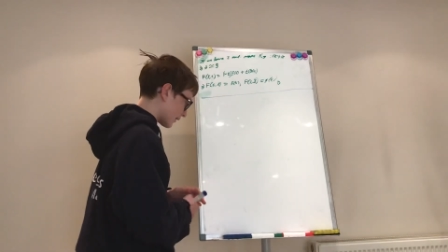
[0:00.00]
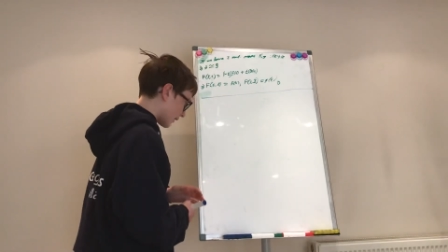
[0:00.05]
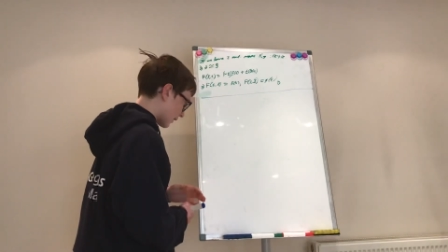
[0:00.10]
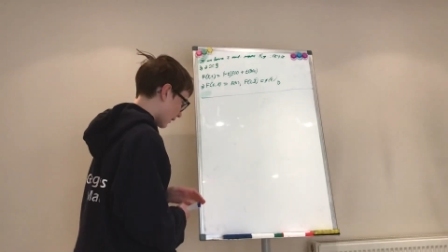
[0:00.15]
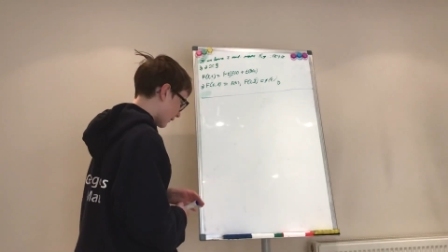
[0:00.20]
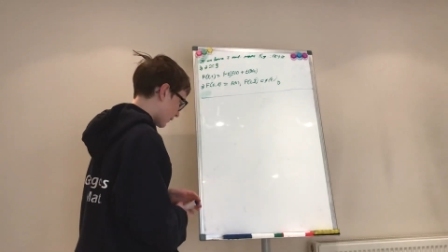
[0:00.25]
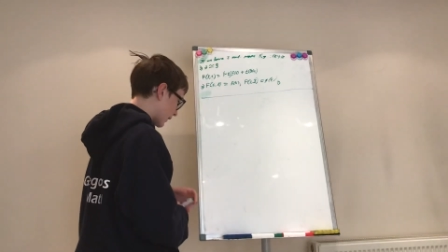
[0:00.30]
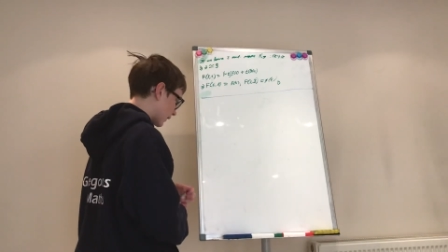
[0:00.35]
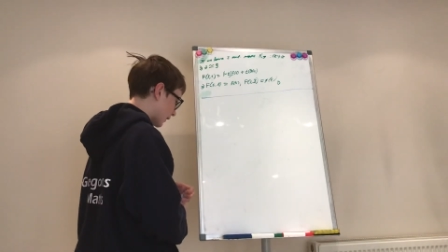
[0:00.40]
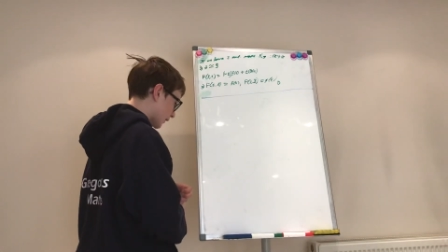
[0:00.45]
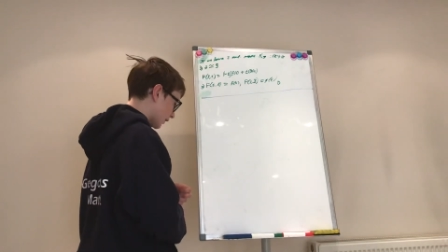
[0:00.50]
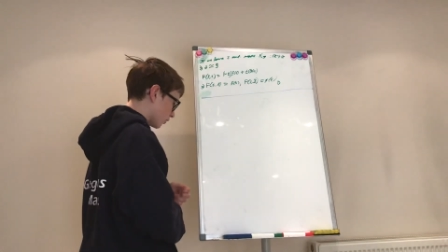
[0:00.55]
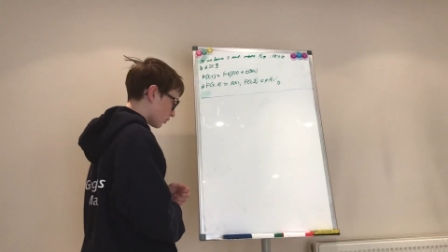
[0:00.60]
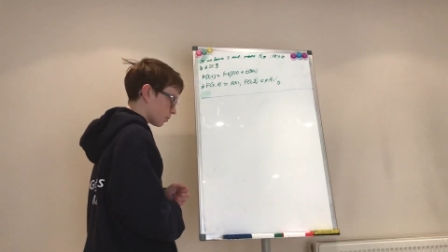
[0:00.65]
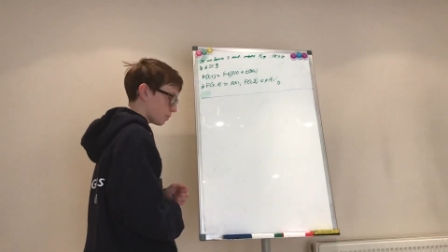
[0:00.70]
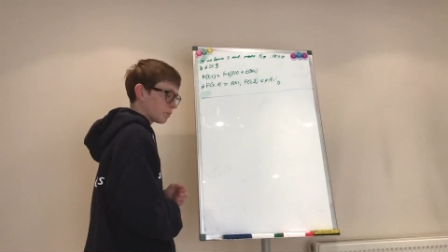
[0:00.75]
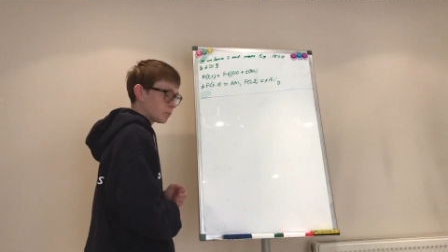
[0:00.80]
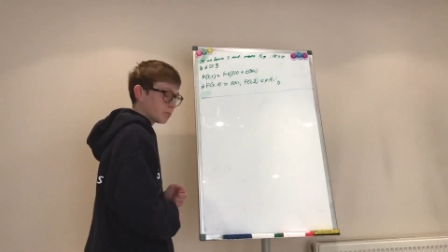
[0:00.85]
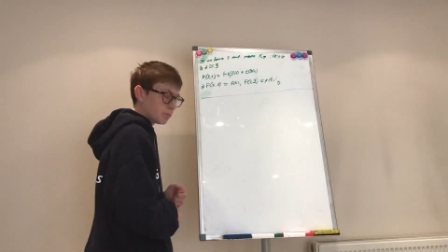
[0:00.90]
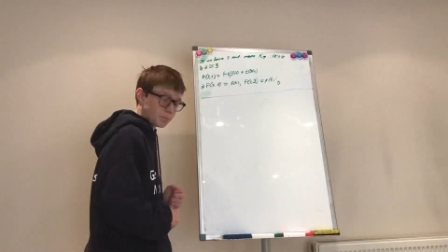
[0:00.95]
I think it's
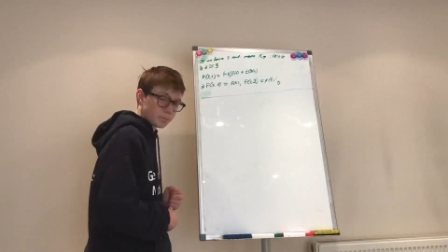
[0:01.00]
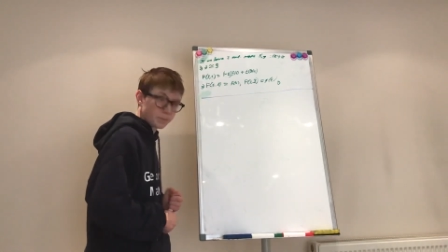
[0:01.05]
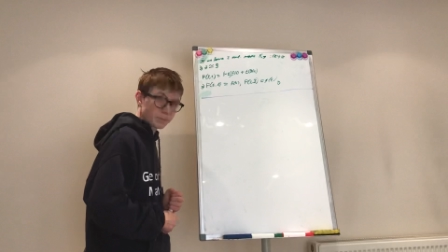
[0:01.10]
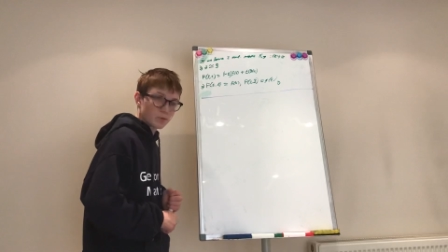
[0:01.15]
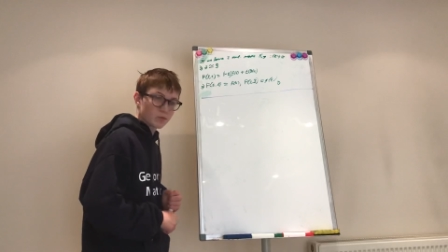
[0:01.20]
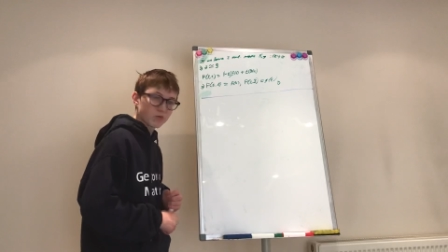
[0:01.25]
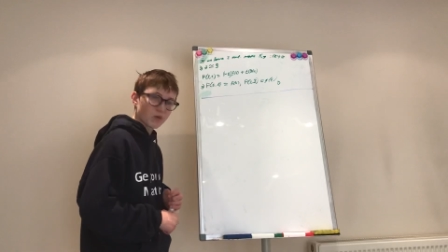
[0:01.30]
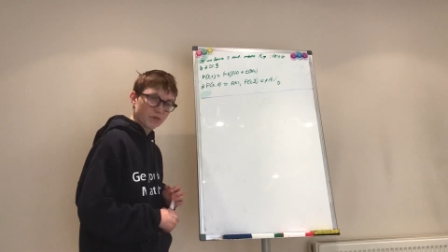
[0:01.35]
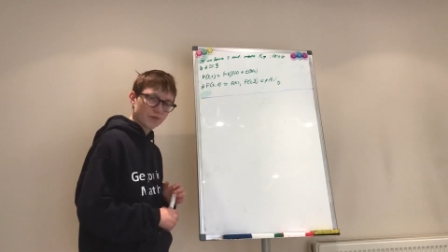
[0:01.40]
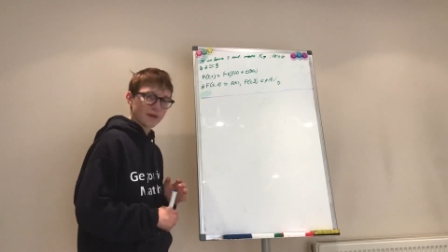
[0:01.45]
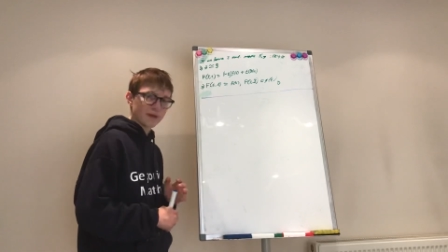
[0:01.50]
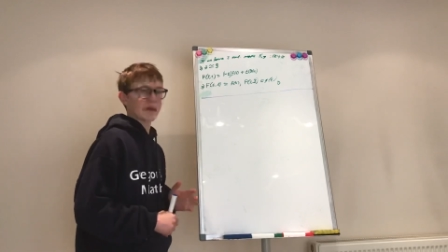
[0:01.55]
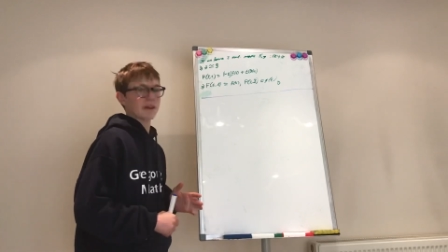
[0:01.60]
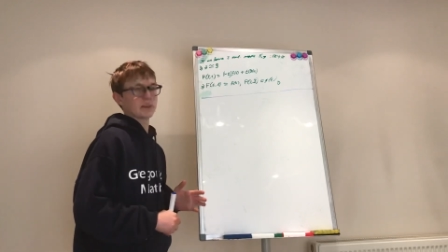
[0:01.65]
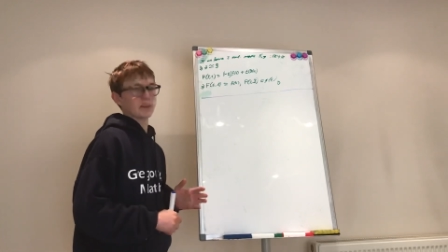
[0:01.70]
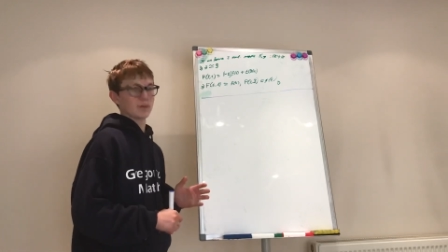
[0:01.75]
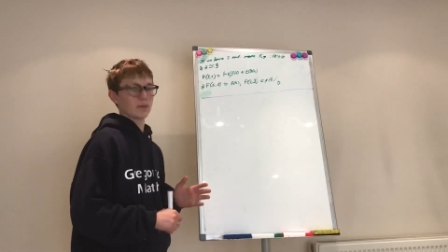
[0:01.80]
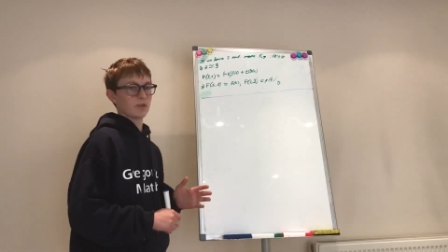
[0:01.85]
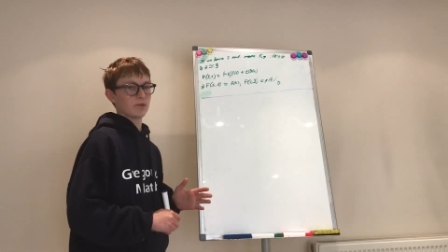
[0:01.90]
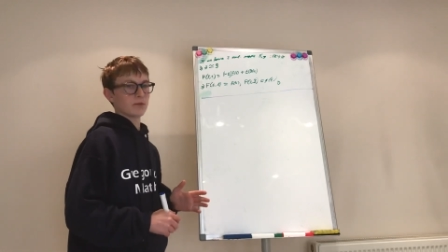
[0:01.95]

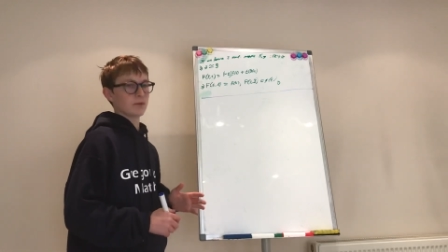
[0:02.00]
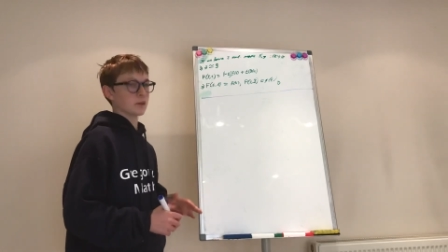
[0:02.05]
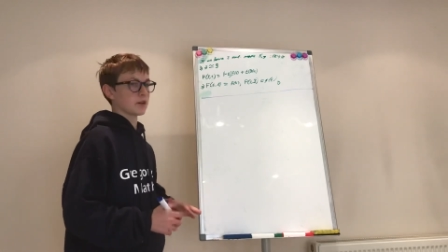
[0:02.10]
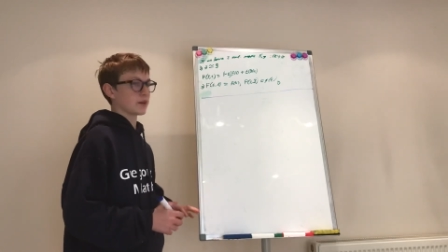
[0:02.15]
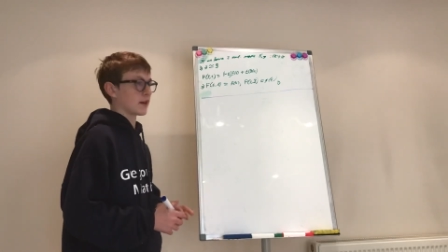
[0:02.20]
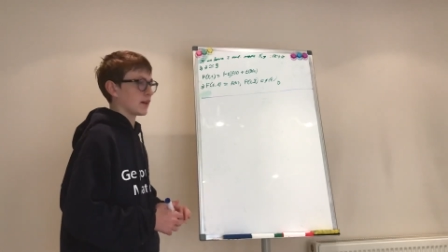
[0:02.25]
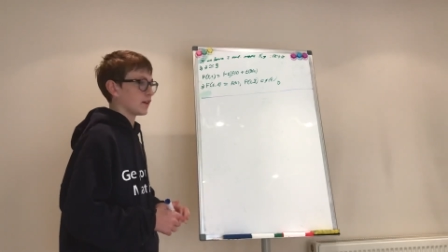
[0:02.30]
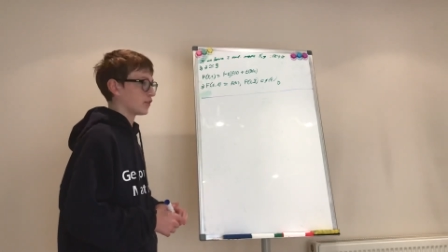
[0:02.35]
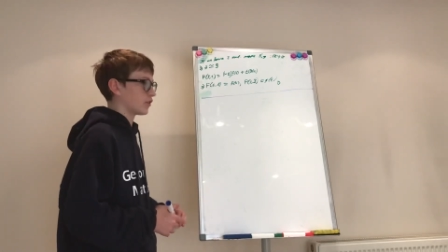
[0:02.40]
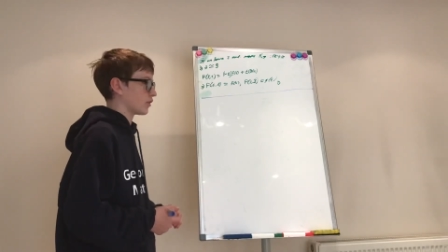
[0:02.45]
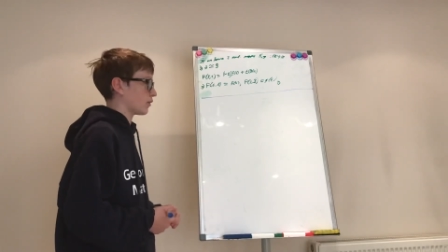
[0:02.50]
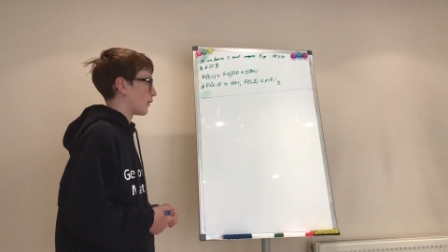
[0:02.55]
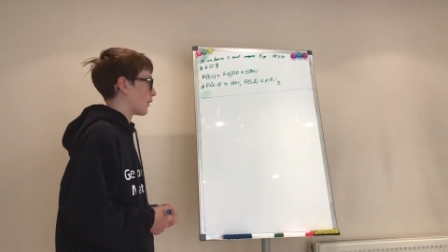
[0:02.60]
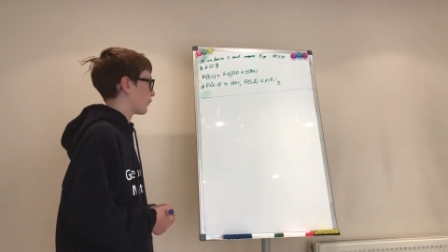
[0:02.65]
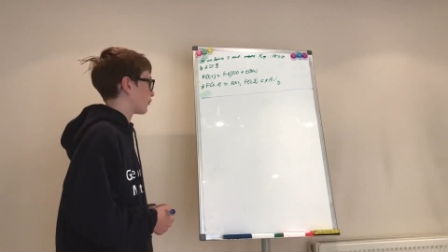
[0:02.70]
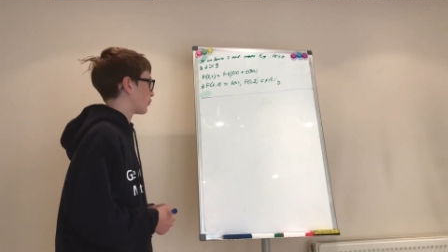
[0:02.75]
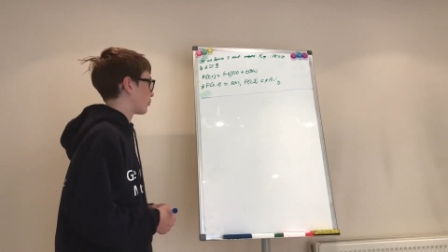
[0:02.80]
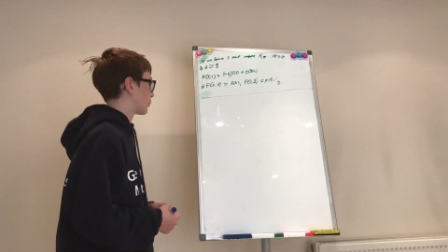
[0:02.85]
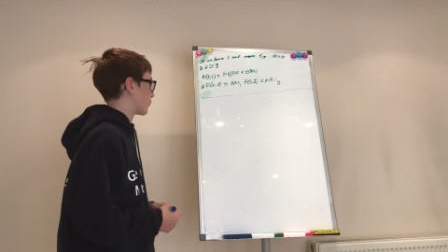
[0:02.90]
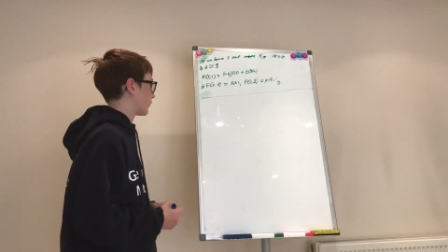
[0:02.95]
reflexive. Okay, so we
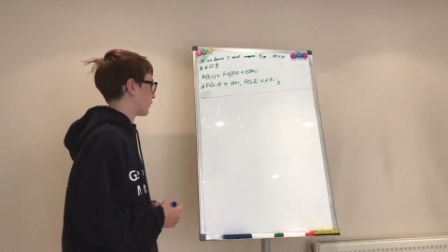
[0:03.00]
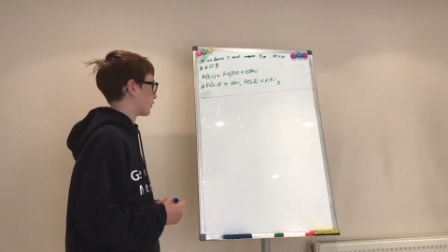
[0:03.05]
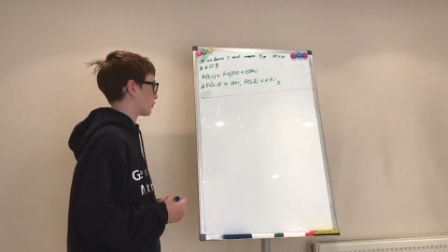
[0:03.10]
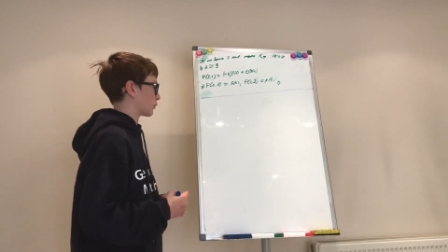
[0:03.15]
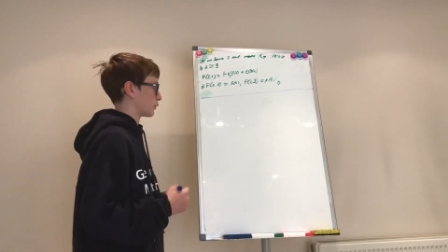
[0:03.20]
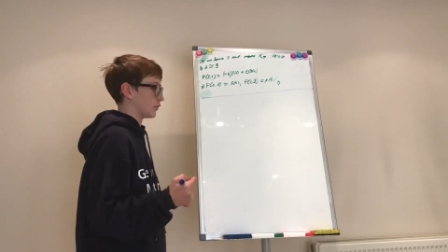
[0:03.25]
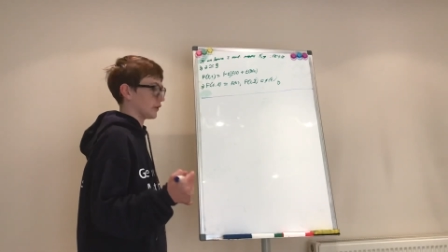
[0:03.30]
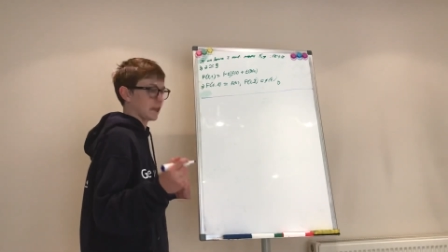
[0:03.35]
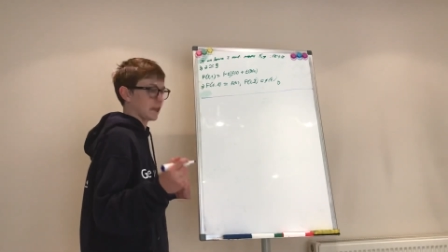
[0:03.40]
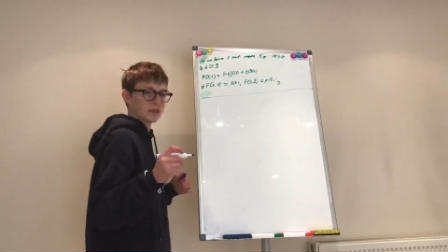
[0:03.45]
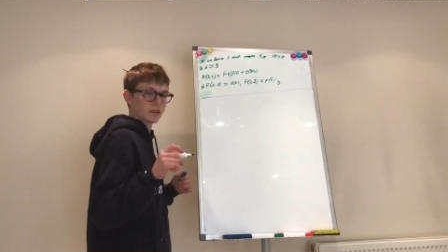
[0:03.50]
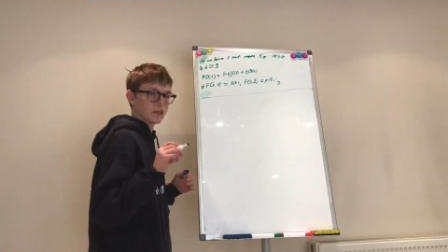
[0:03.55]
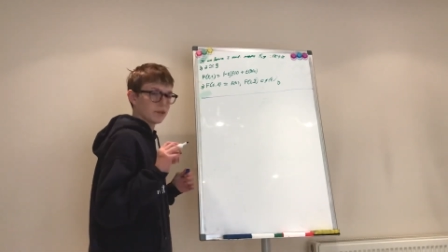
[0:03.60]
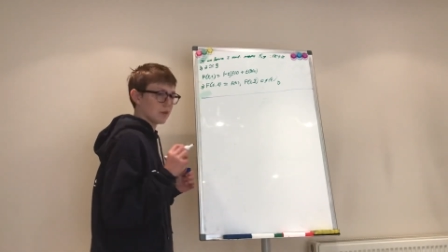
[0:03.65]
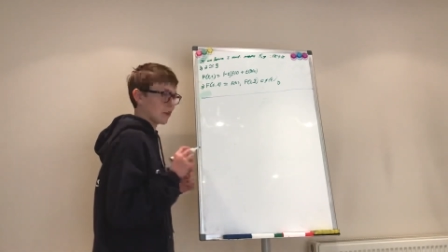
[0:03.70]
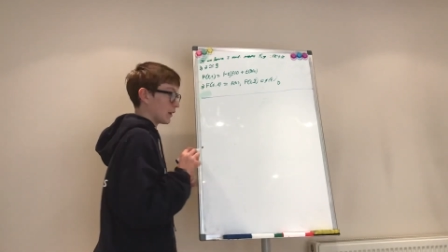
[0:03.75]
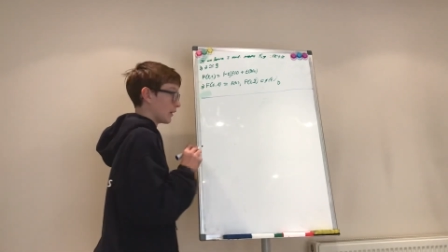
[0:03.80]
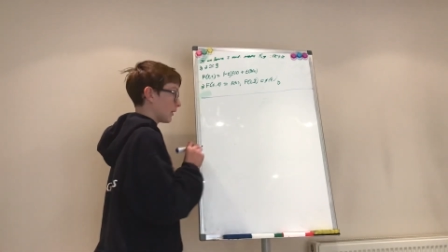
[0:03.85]
have to prove it's reflexive.